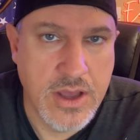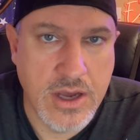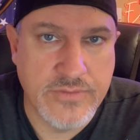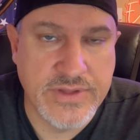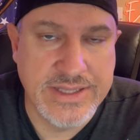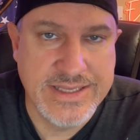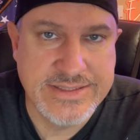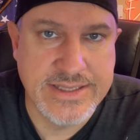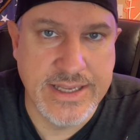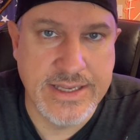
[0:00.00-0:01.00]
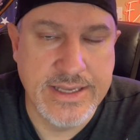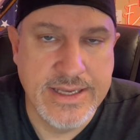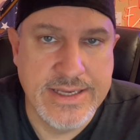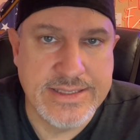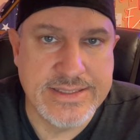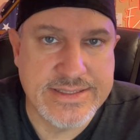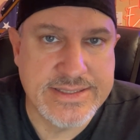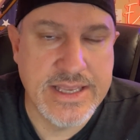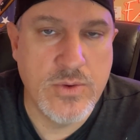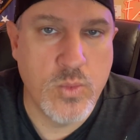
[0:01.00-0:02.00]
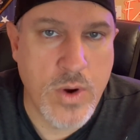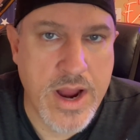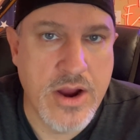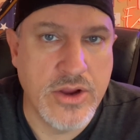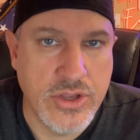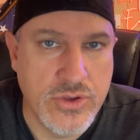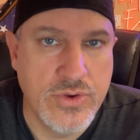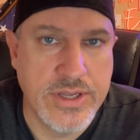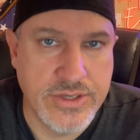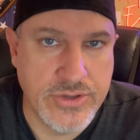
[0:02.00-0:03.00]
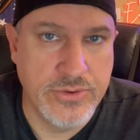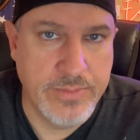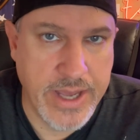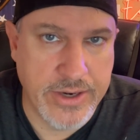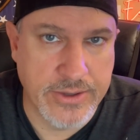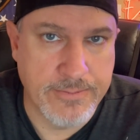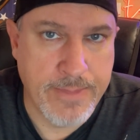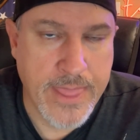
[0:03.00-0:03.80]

of the listing to see where you can do better.